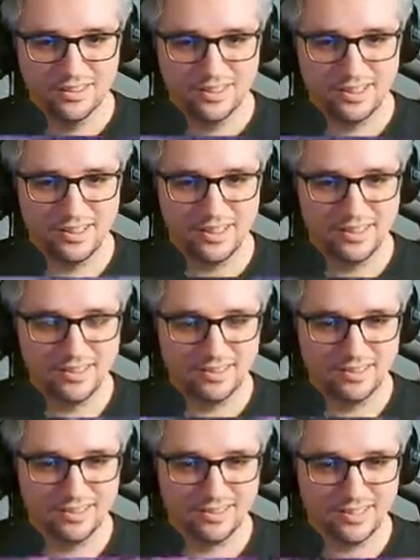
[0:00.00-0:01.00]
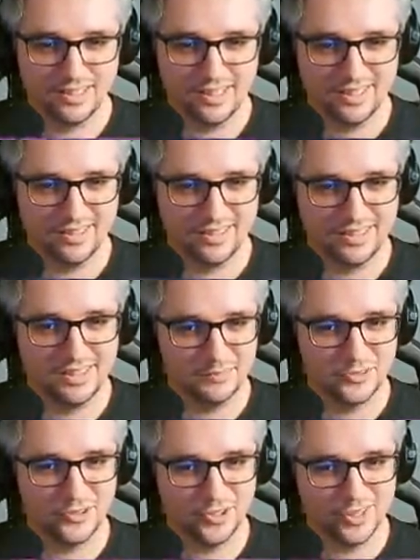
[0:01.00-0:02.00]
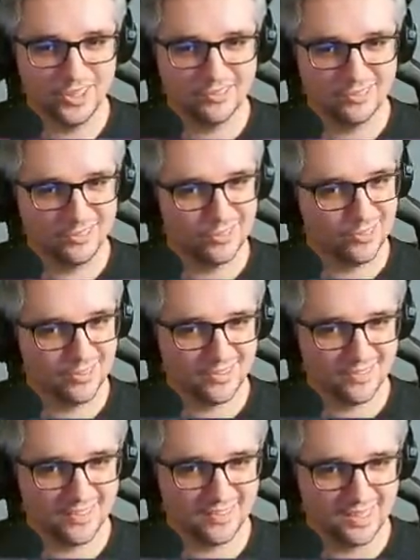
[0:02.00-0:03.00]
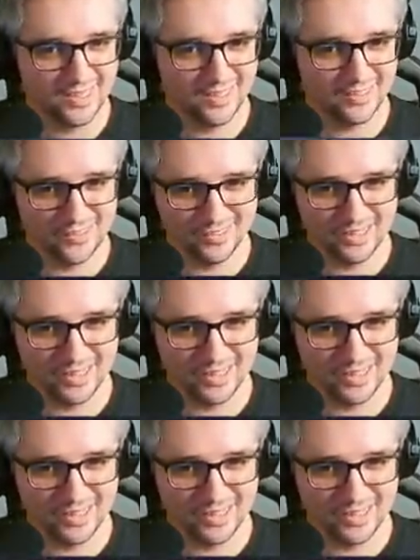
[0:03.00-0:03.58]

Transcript: Yeah, like I, I am starting to notice the tightness of